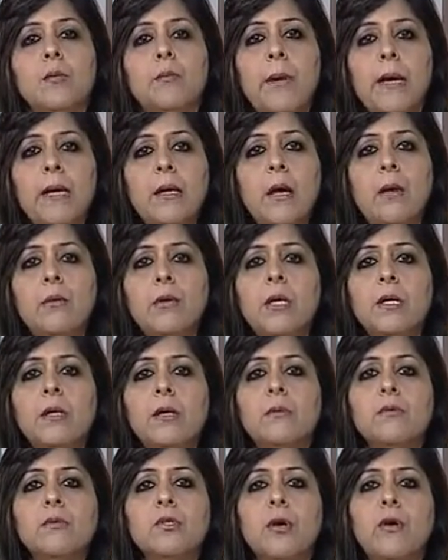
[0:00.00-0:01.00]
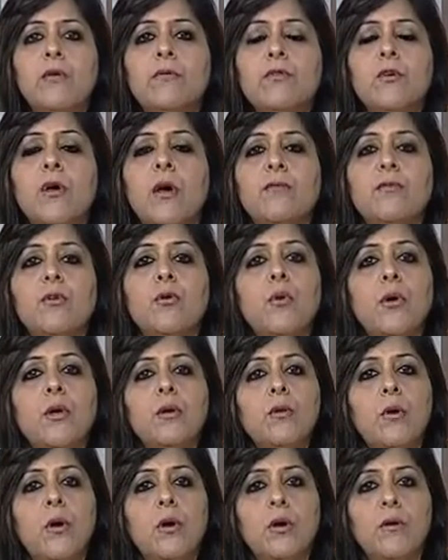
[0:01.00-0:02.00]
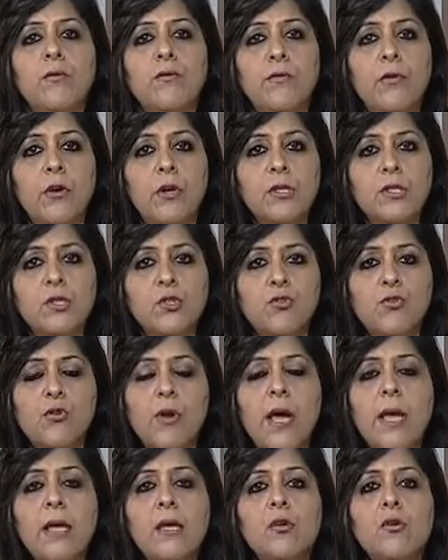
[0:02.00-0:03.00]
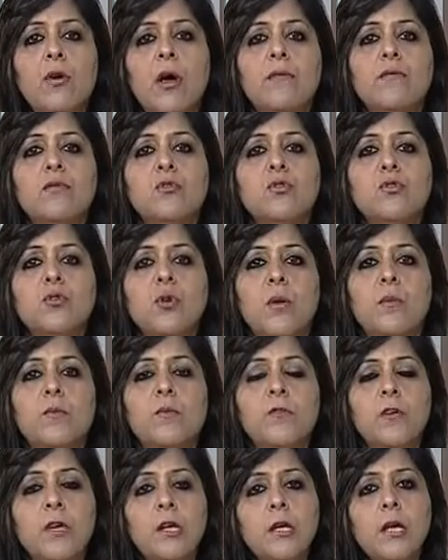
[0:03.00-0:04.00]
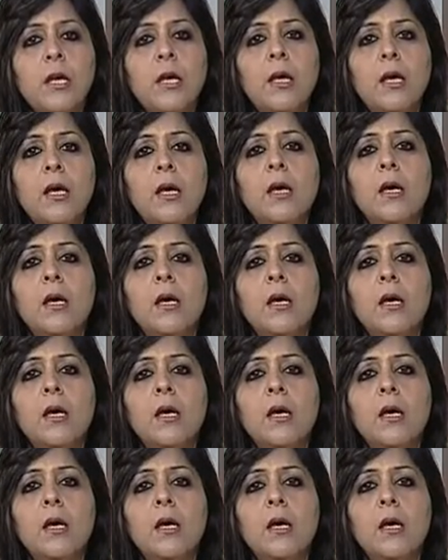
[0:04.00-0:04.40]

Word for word: pen down in terms of you have to go in on a for a strike you have to stop working